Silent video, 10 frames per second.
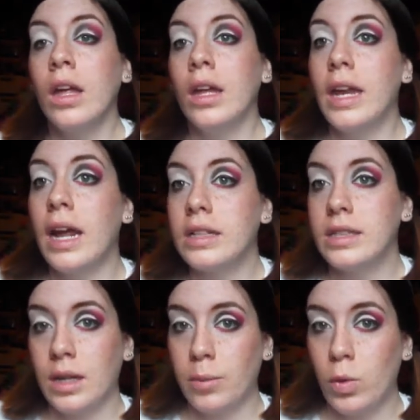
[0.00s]

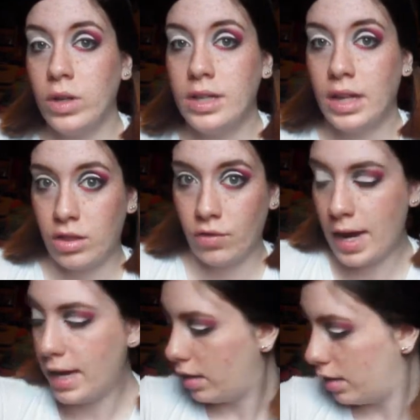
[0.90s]
Next, I'm going to take the
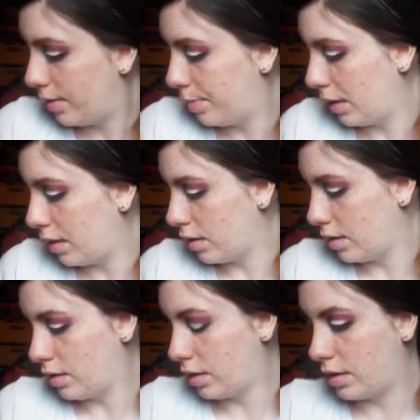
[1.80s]
red,
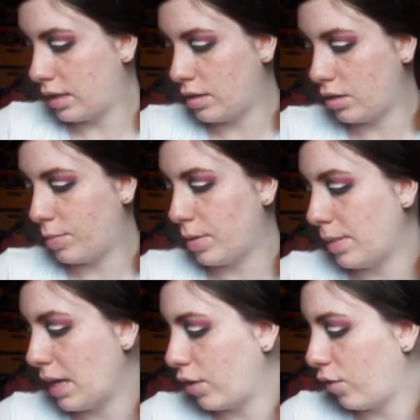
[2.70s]
because it's easier to put
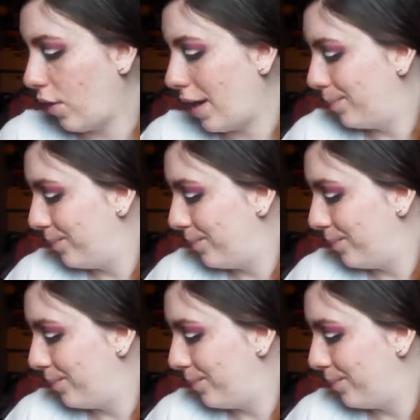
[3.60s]
black over red.